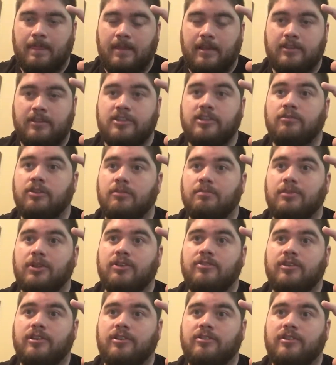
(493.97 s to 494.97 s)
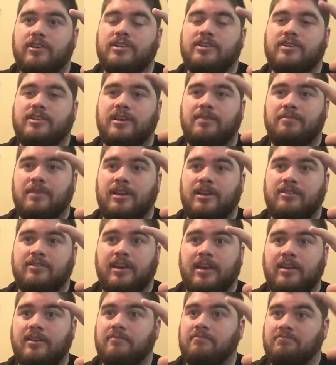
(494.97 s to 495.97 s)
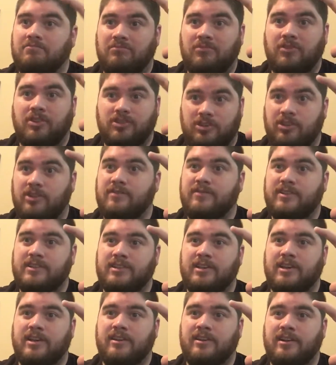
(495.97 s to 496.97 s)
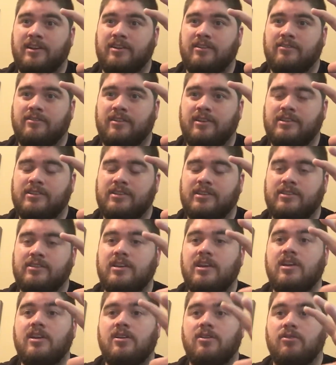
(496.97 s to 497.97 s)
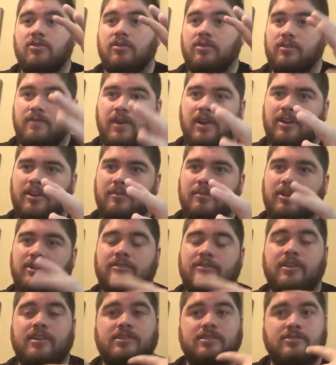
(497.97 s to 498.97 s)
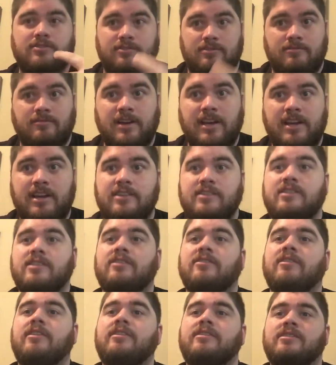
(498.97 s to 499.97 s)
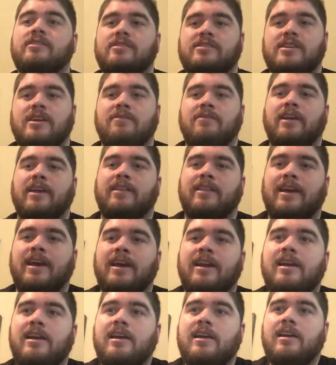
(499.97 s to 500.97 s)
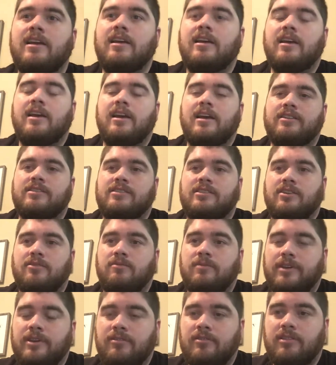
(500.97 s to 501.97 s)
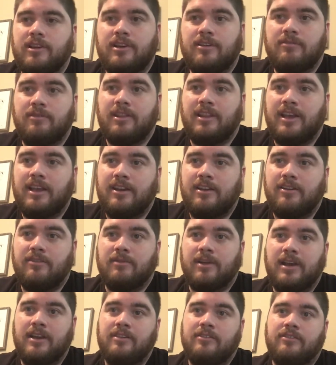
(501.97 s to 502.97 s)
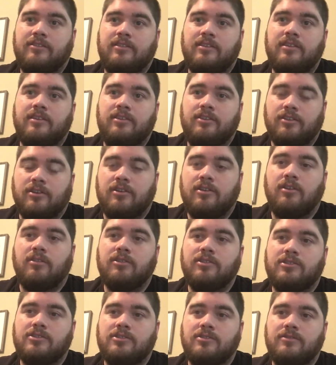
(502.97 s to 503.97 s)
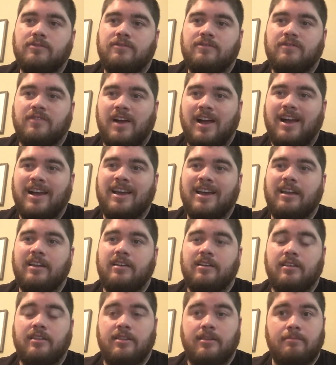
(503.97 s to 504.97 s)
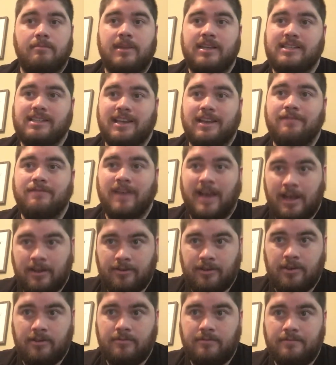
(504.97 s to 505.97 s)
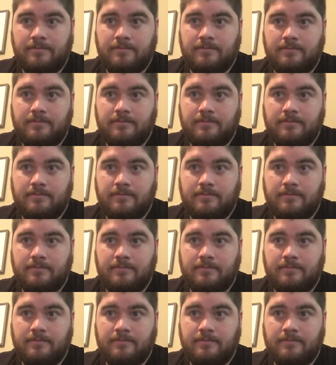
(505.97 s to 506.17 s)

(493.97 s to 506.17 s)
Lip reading: And so when the balloon increases, that means like the surface area increases, or the volume increases, or the radius increases, stuff like that. And so when you look at related rates, your goal is to find the missing value,